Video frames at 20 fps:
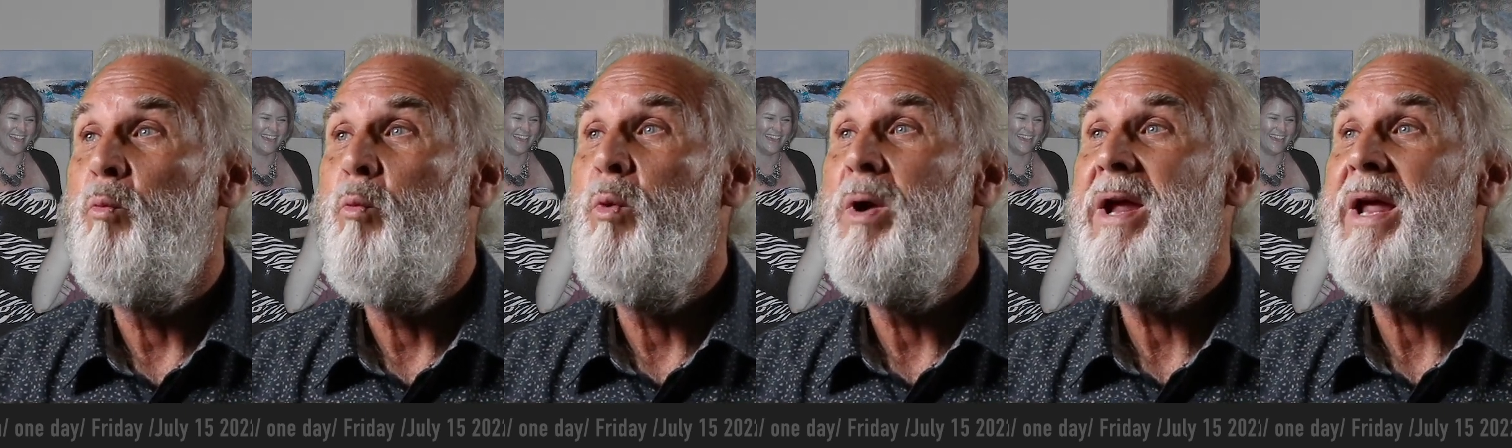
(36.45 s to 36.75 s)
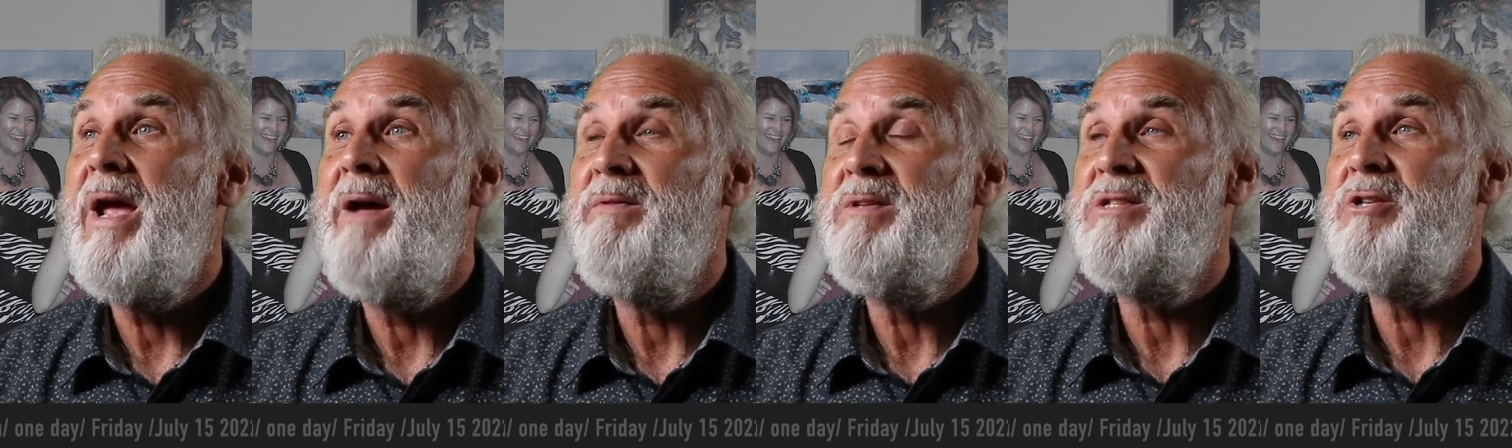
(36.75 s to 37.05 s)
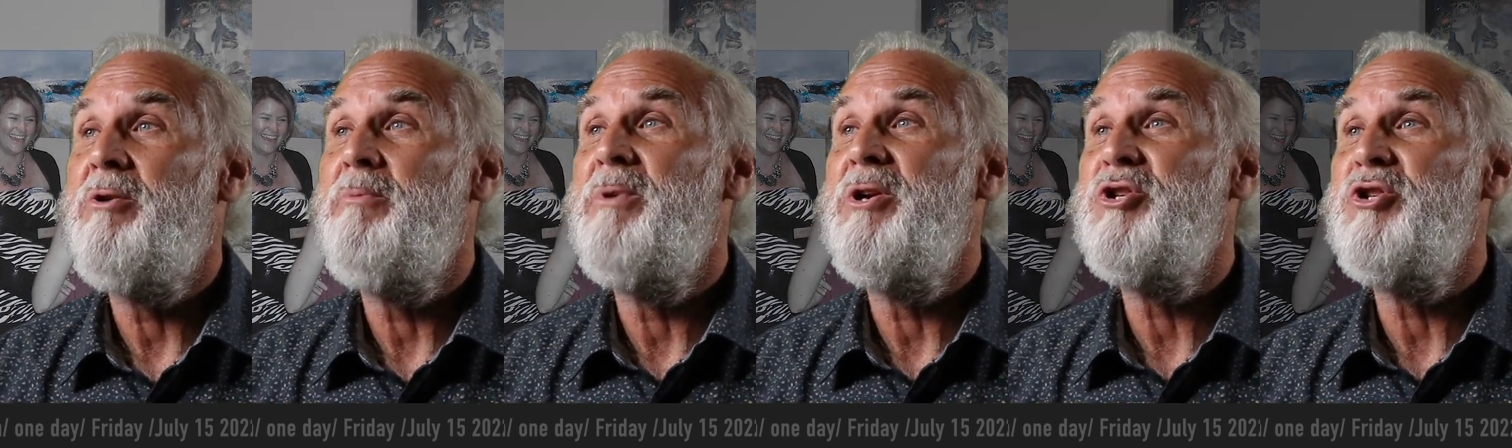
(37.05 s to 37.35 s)
We have
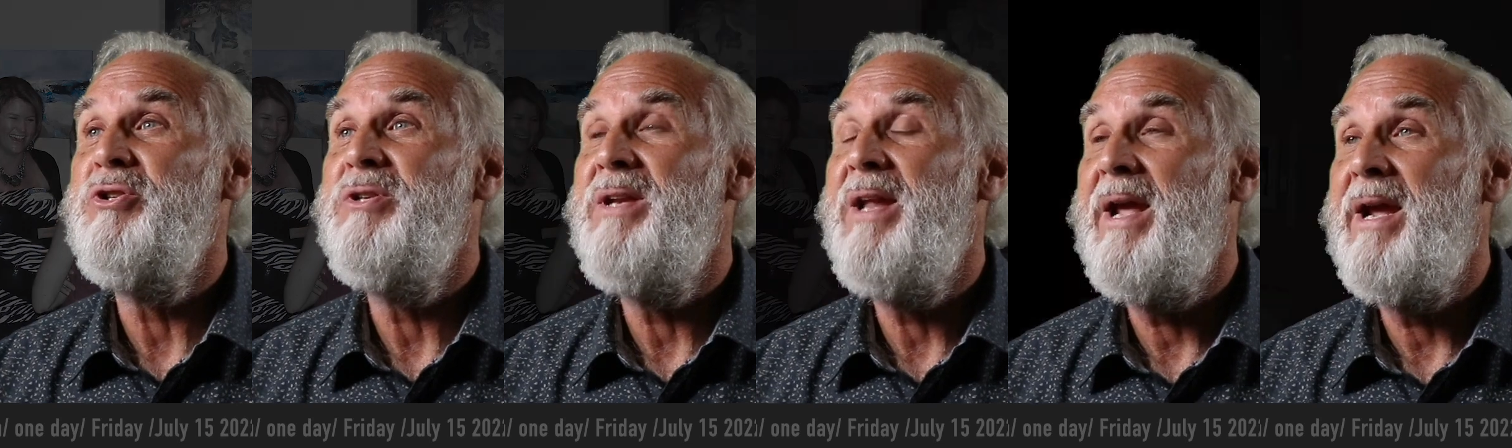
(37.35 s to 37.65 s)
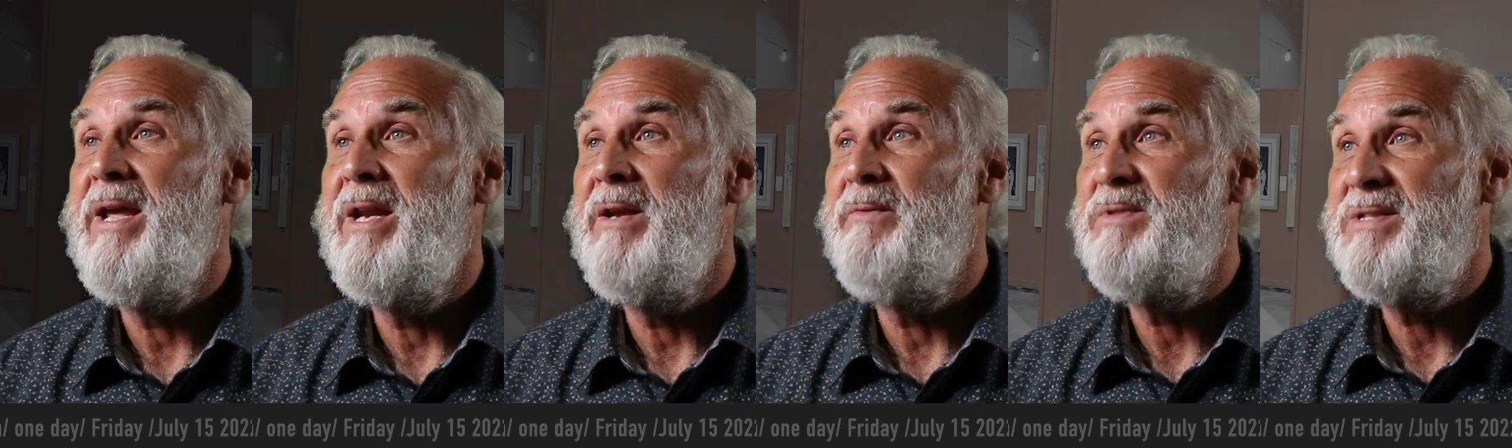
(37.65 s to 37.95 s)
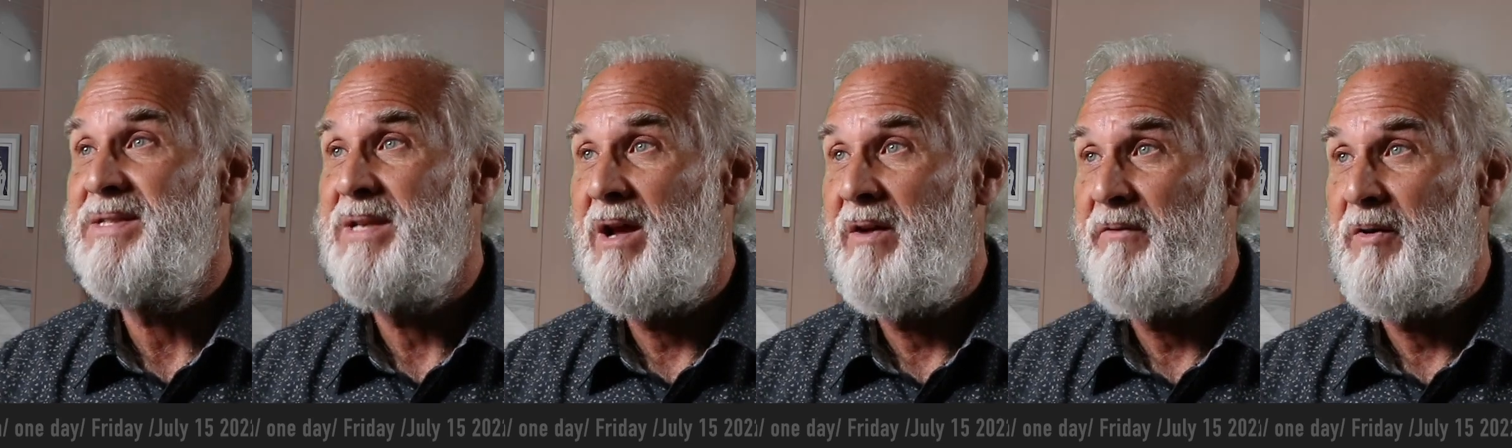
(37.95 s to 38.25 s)
so much negative
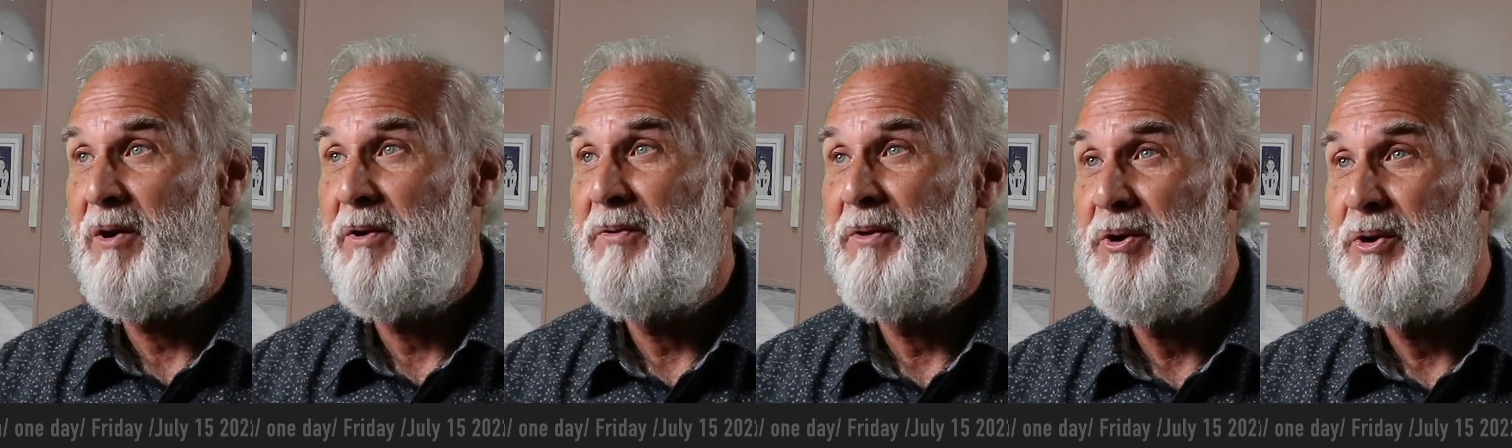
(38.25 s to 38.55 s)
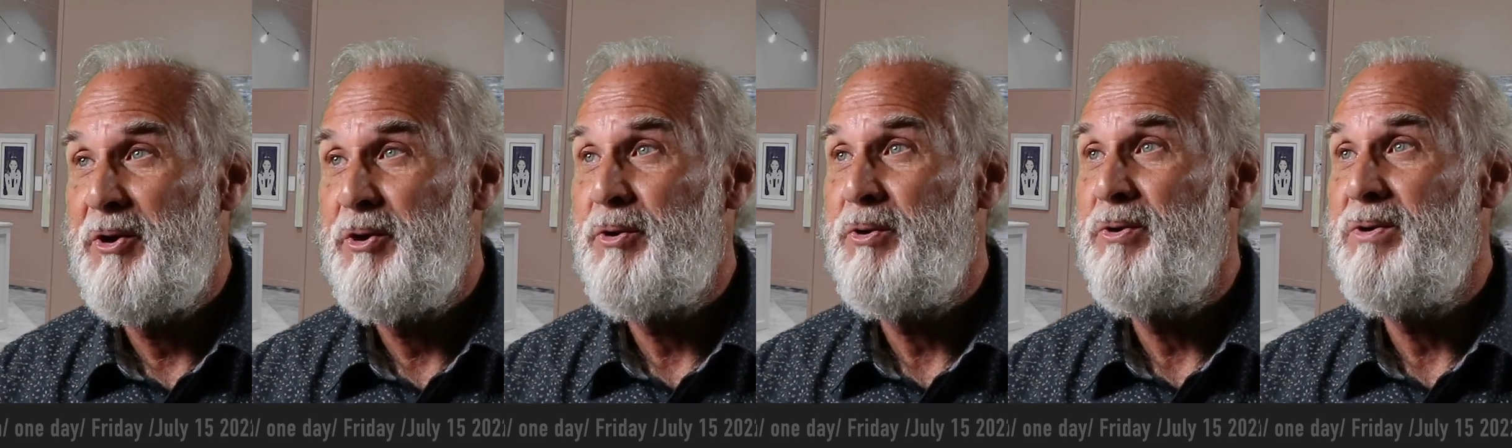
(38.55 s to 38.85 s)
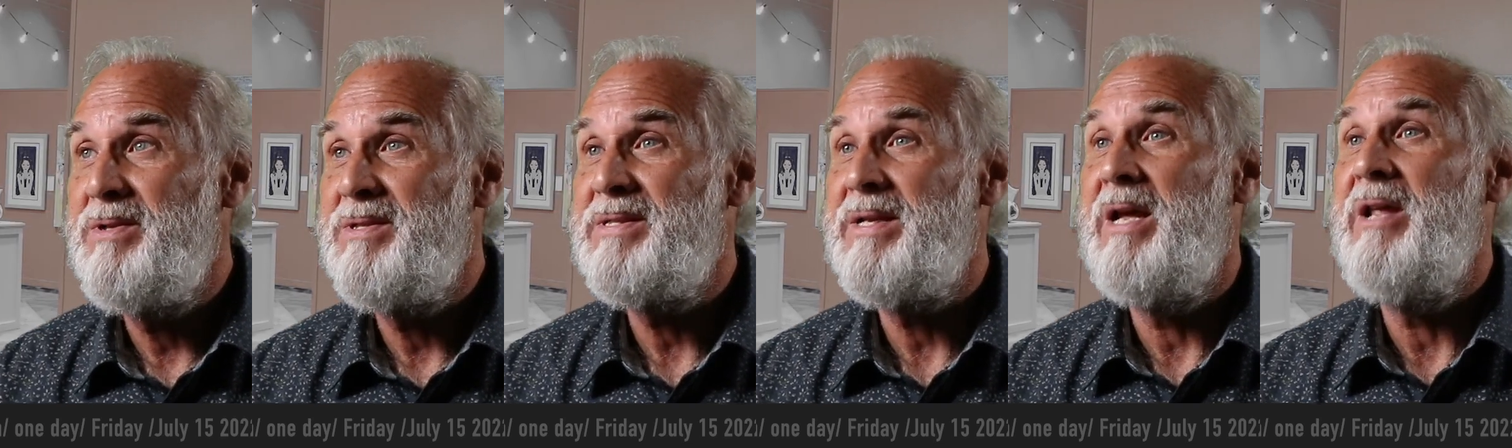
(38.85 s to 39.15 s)
stuff on the
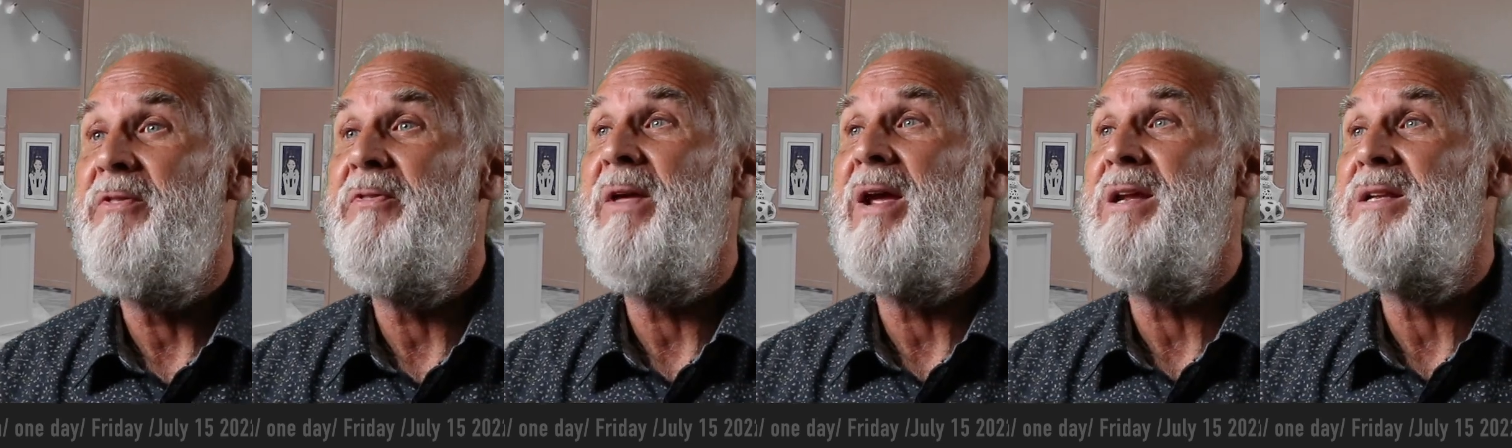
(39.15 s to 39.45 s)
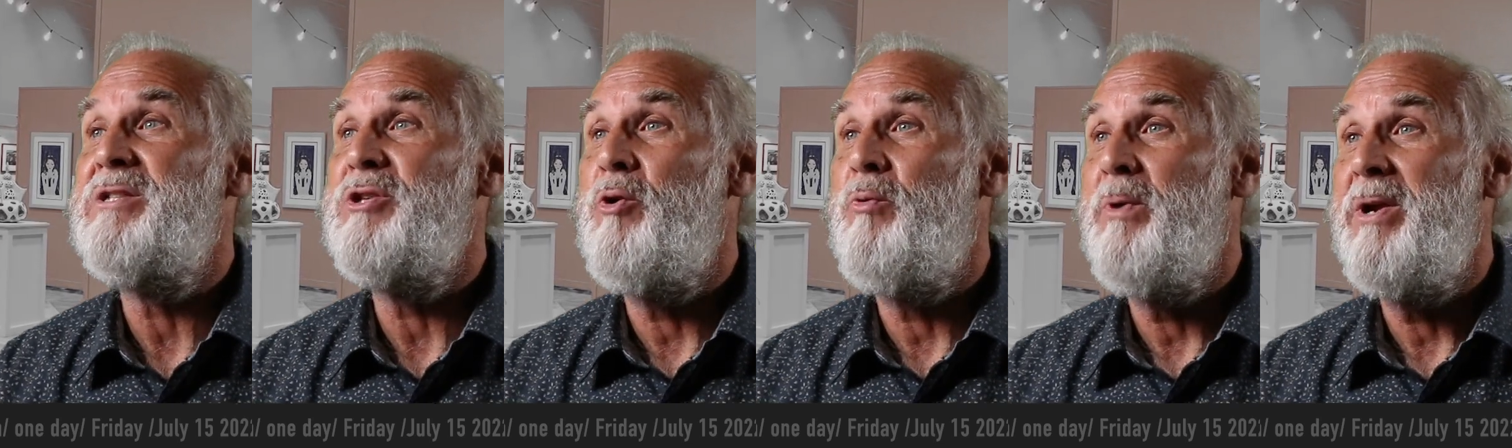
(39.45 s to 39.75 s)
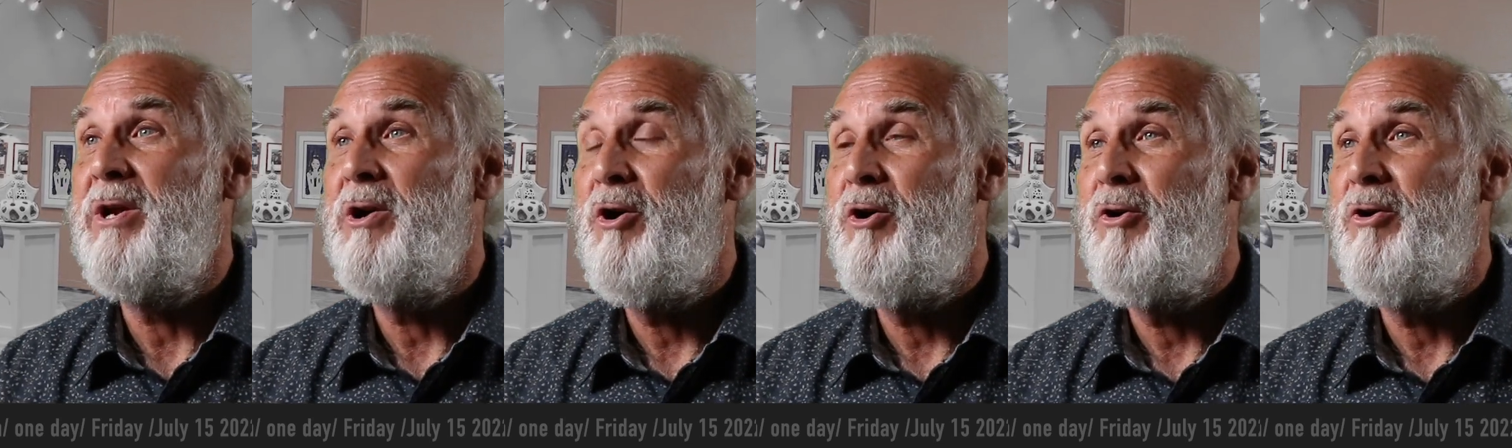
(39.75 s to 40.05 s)
news and things
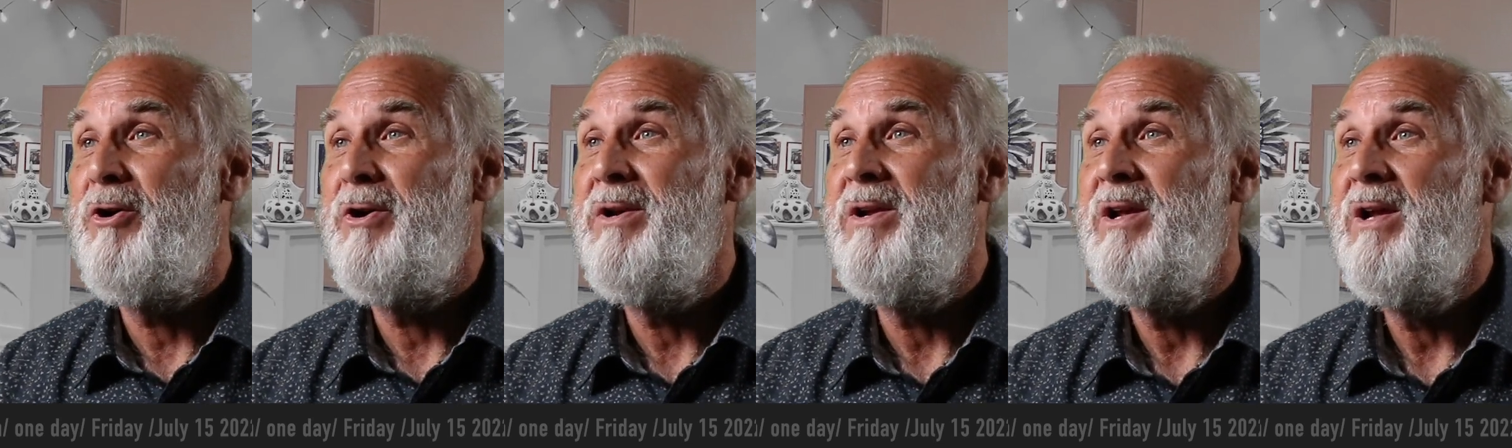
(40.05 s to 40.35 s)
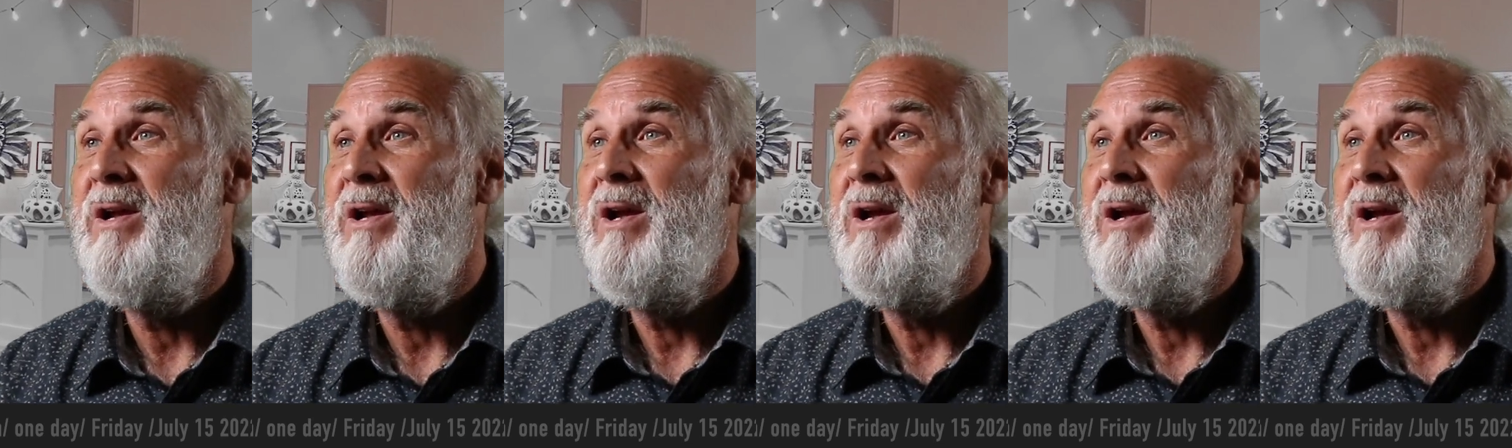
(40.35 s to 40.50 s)
going on